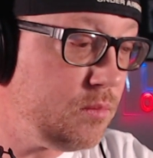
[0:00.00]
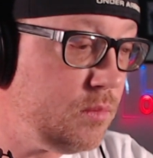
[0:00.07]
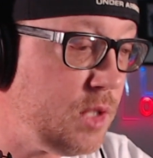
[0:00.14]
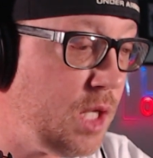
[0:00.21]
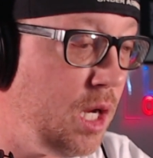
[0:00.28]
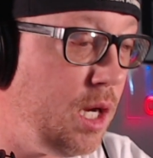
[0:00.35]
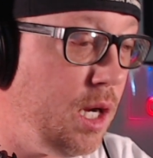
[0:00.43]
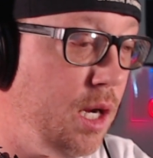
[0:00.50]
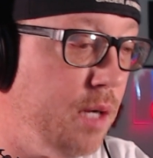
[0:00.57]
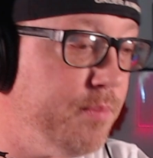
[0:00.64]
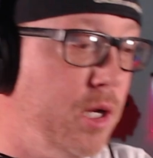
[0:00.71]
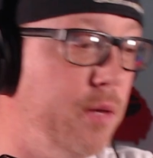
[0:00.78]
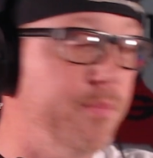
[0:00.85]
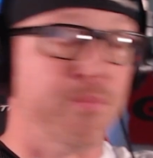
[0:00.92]

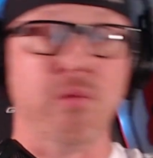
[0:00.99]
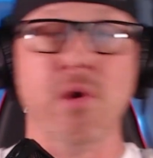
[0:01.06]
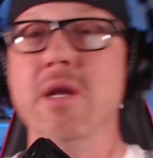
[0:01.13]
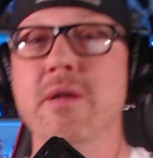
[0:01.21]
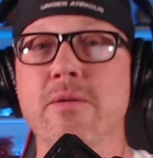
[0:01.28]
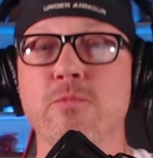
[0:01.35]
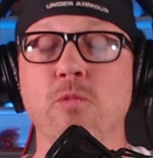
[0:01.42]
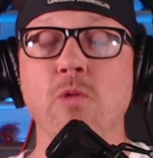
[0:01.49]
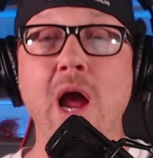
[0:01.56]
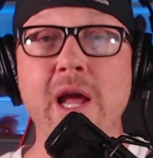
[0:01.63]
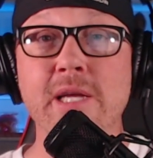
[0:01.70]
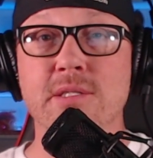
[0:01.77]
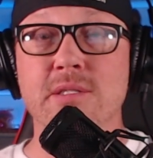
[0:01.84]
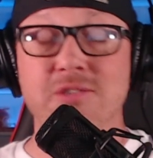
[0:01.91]
uh, Brendan
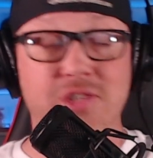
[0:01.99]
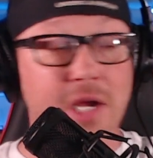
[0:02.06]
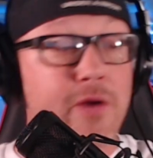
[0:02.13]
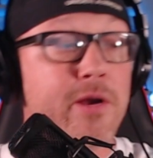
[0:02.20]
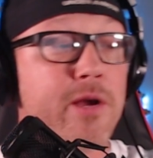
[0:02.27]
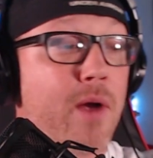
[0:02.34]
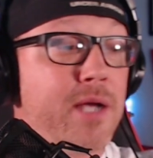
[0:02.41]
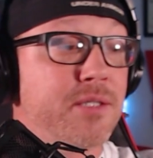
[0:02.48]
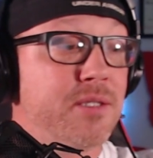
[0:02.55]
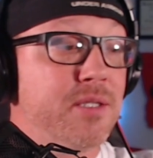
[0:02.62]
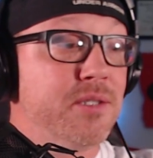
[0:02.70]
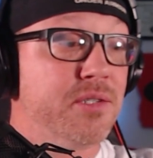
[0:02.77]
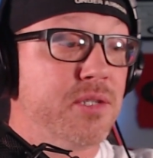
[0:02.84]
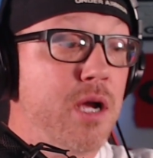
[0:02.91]
Rice, Jerry
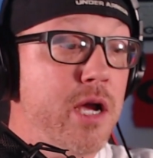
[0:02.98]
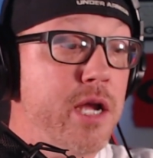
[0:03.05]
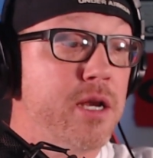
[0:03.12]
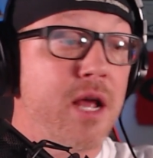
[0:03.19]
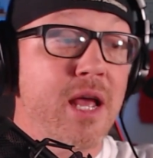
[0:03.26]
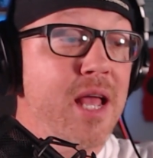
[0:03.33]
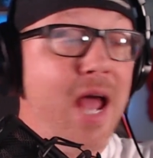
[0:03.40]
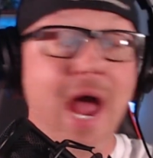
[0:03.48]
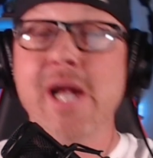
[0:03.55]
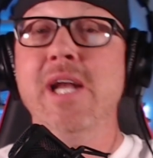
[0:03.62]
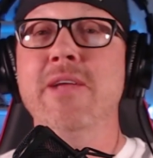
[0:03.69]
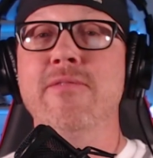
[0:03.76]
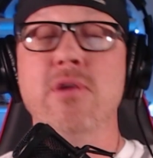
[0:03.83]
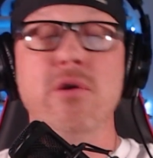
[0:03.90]
Rice's son. I didn't
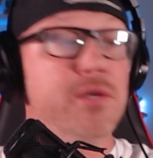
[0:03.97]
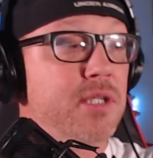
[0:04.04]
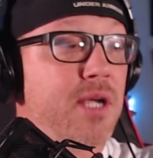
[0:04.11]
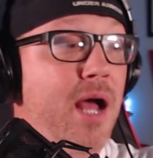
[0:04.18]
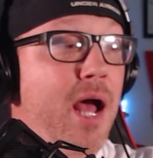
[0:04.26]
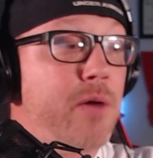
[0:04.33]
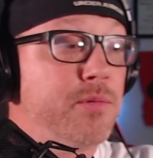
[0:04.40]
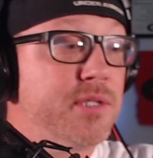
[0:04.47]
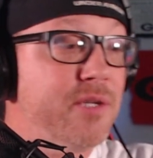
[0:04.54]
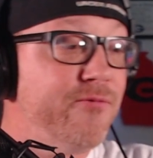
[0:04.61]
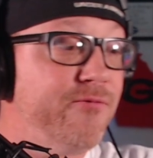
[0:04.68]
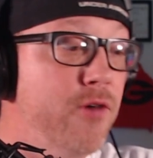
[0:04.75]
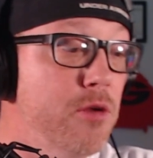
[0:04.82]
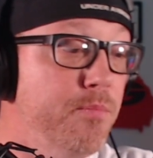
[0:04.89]
even know this guy was in
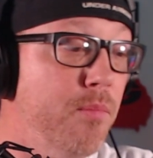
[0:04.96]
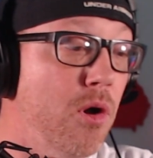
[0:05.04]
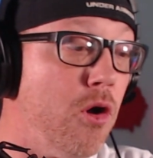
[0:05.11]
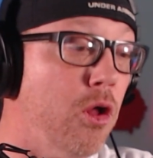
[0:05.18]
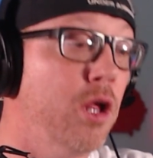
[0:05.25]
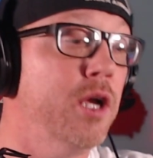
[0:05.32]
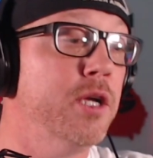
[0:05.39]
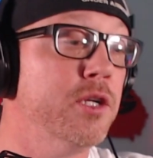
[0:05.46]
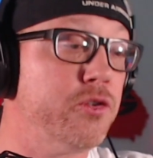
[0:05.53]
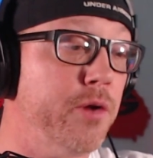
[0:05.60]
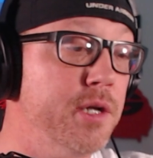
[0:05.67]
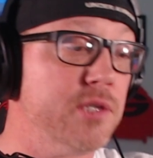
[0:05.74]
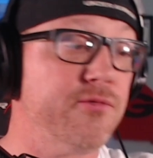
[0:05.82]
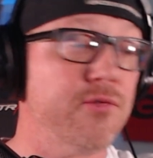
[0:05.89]
football.
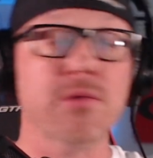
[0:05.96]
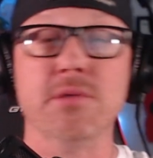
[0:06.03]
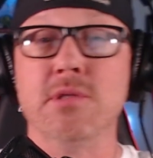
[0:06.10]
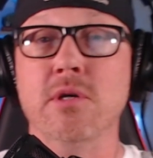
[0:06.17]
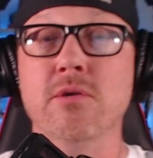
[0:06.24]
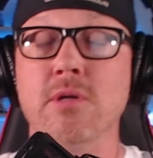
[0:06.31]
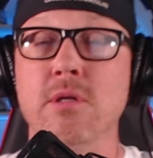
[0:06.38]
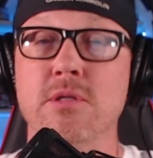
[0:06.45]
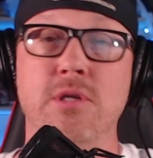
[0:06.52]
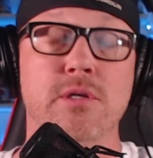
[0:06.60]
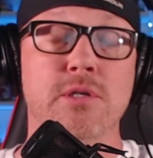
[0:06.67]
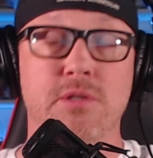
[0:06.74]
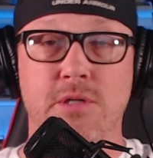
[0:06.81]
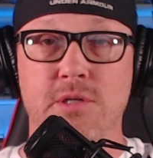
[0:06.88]
Transfers to,
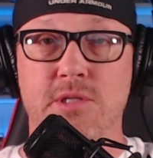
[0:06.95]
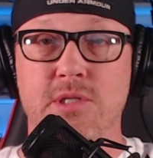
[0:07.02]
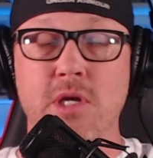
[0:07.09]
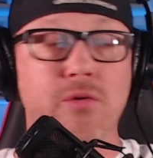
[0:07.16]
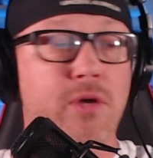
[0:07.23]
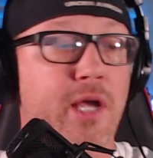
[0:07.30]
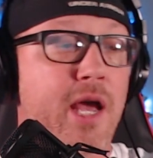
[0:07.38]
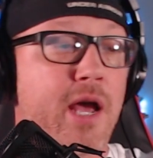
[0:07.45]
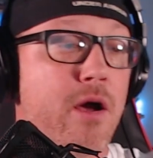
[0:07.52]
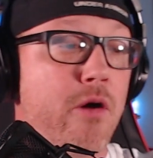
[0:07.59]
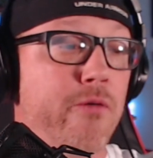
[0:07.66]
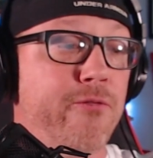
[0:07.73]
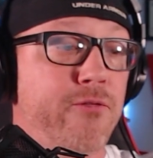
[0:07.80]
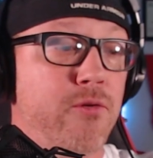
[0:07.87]
to, to Southern
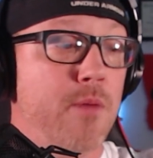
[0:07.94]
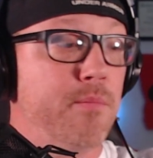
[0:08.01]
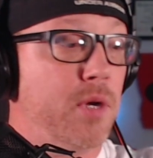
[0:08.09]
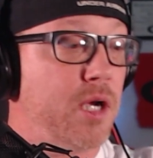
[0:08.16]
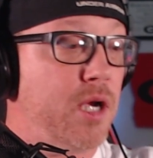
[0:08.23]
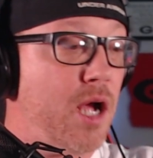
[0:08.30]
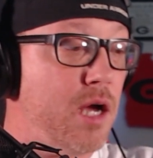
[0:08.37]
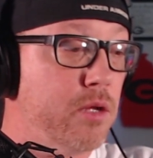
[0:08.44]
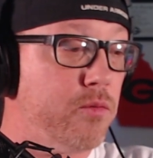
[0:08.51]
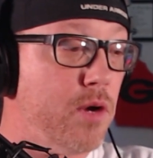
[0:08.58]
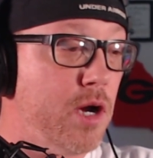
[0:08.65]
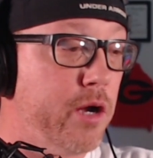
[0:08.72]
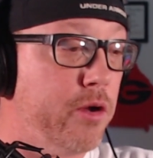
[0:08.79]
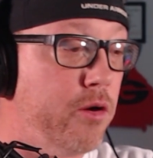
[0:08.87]
Cal from
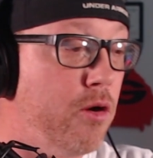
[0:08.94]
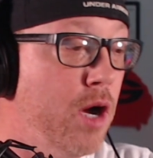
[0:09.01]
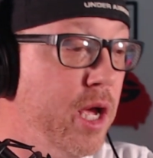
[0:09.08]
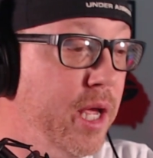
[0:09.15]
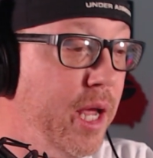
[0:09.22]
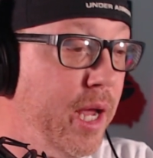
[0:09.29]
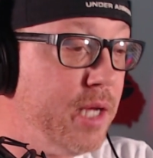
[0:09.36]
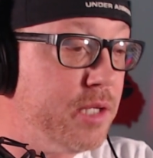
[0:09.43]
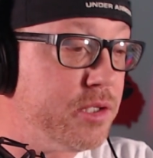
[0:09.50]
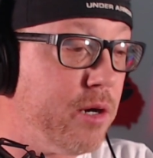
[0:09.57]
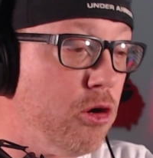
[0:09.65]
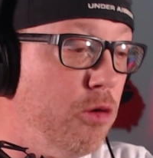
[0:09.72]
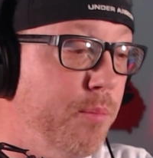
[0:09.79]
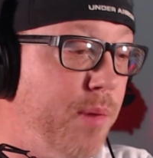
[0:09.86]
Colorado. And
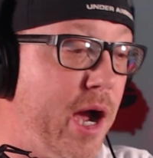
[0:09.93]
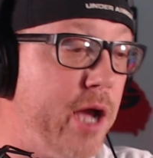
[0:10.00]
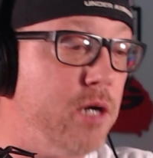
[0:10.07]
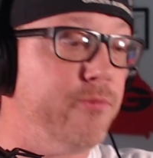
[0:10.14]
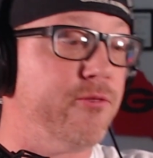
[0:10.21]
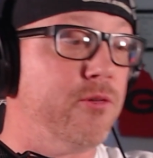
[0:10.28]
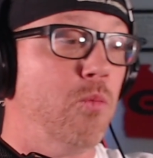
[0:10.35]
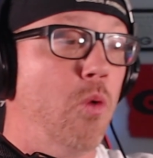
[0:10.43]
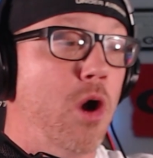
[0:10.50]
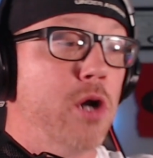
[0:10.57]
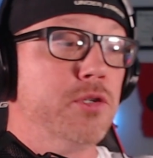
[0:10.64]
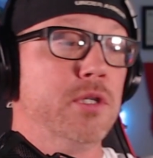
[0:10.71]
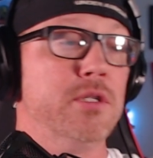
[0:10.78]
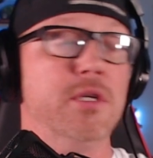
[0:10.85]
Terrell Bynum from
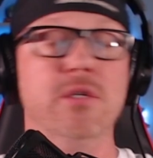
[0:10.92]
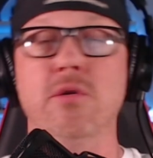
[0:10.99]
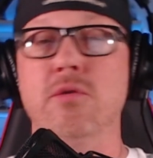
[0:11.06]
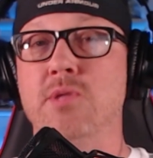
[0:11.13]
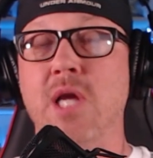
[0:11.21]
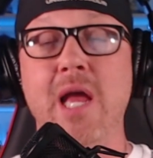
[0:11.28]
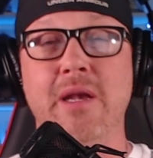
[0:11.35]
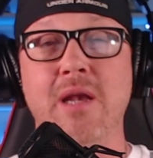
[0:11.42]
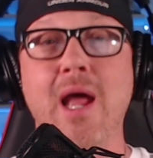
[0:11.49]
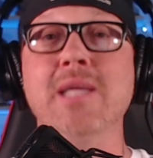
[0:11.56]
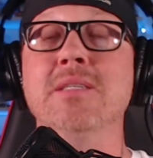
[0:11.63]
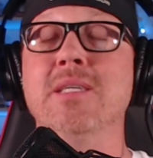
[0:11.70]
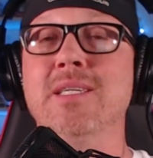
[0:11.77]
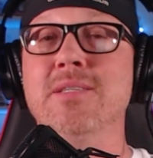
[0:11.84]
Washington, who's got
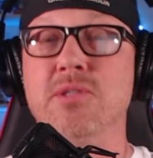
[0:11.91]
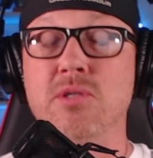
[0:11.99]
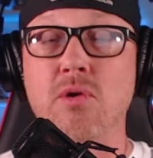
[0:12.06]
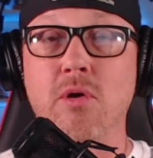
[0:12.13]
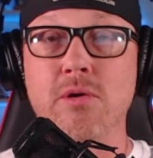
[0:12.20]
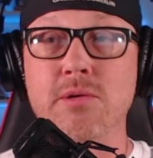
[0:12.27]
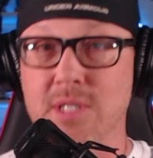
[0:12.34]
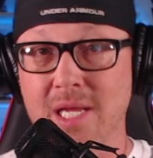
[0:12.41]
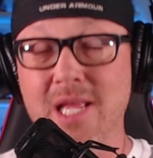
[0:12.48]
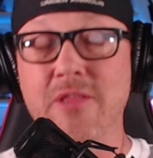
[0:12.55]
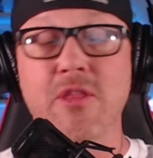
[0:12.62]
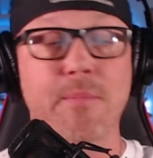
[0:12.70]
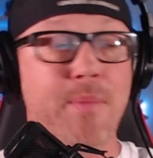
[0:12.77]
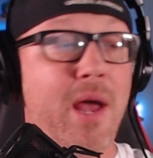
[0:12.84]
19 starts
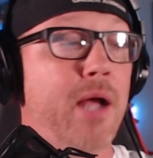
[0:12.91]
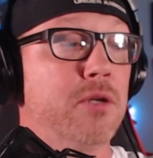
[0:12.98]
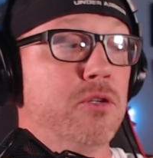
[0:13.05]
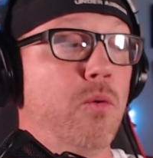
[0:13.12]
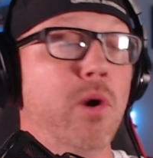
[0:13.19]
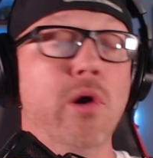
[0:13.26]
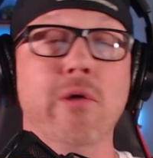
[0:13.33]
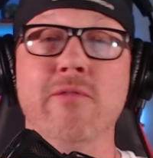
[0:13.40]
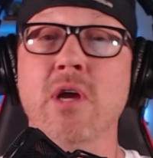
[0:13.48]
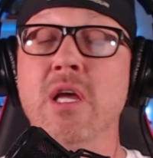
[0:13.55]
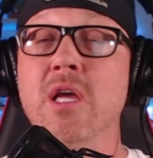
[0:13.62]
in the Pac 12.